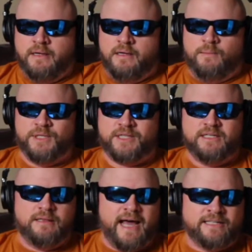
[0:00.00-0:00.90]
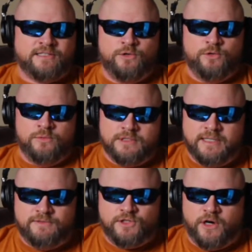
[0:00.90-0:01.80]
But these last 2
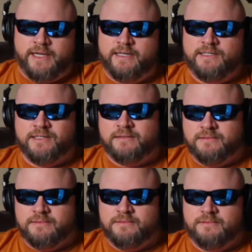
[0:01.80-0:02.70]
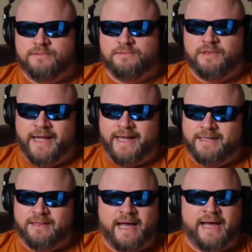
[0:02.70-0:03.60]
Steve Sarkisian-led
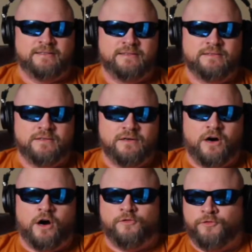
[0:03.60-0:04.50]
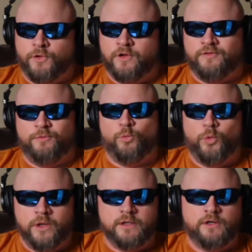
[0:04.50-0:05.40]
classes are full of
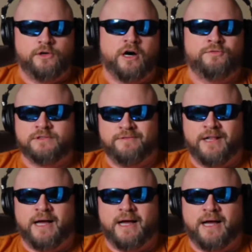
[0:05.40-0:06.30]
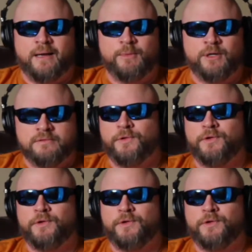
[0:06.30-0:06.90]
really good offensive linemen, full of